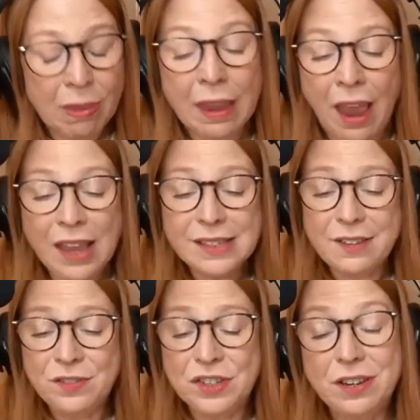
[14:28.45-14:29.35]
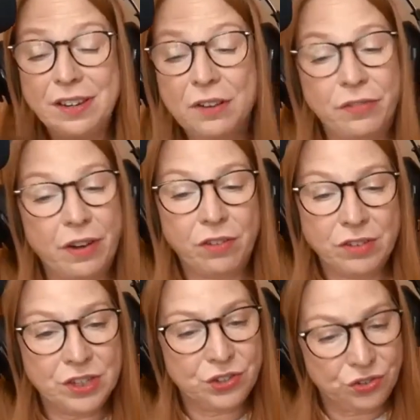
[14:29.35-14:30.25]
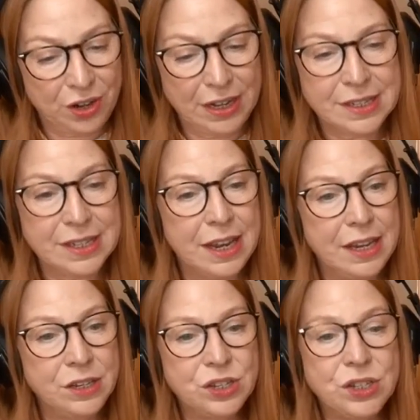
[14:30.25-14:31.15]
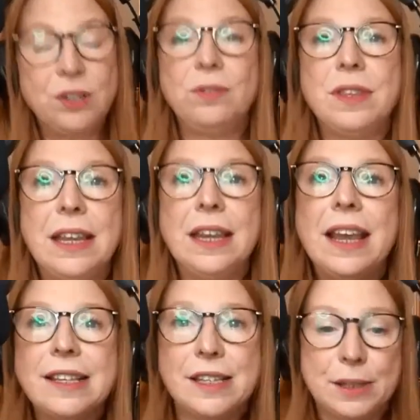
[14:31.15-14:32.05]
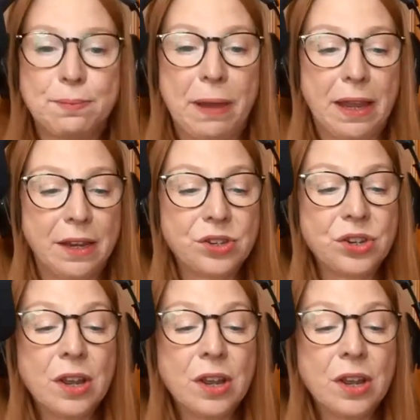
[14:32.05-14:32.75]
As I've turned over, I've gone straight into the letters page,